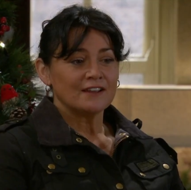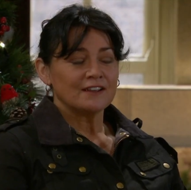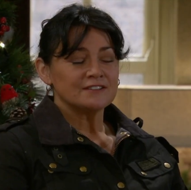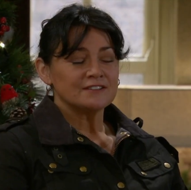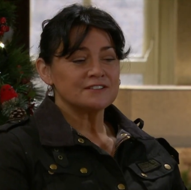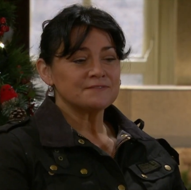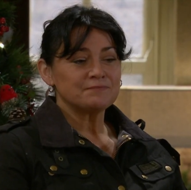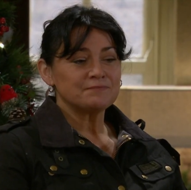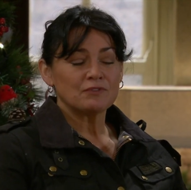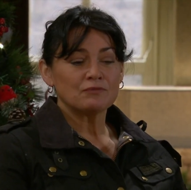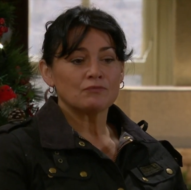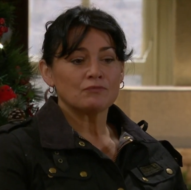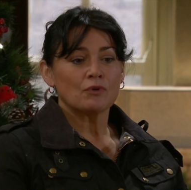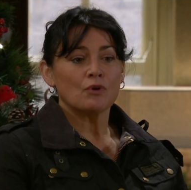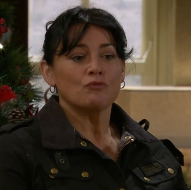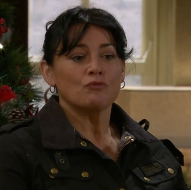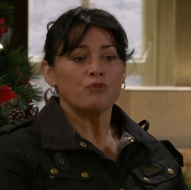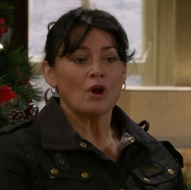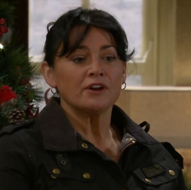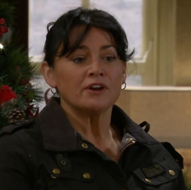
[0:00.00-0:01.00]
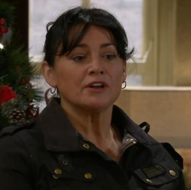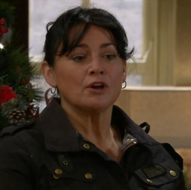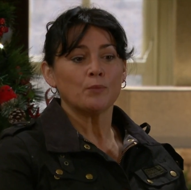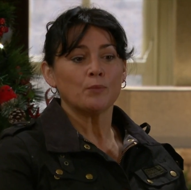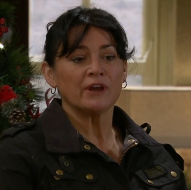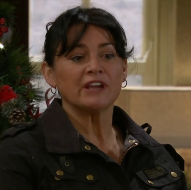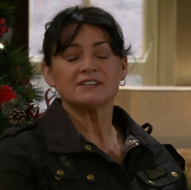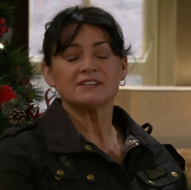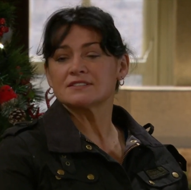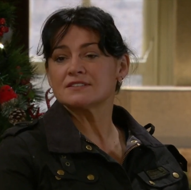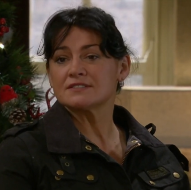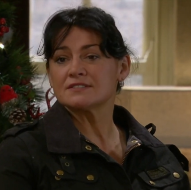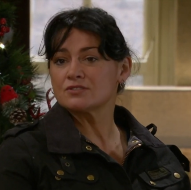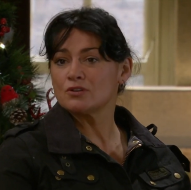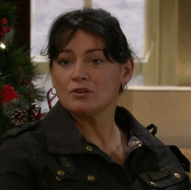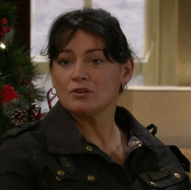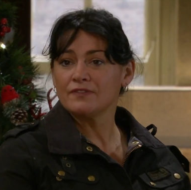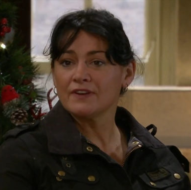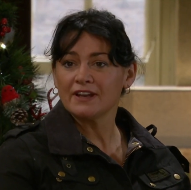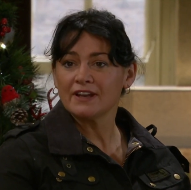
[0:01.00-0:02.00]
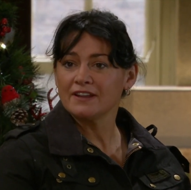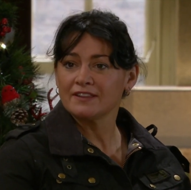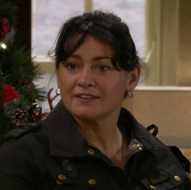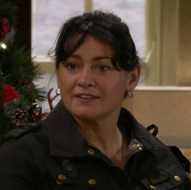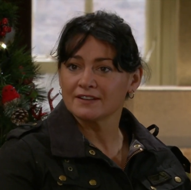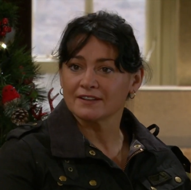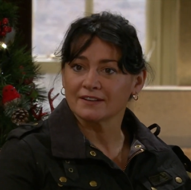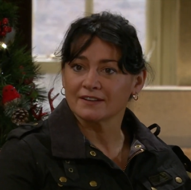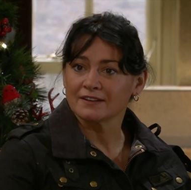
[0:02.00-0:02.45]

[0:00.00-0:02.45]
Just running away doesn't solve anything.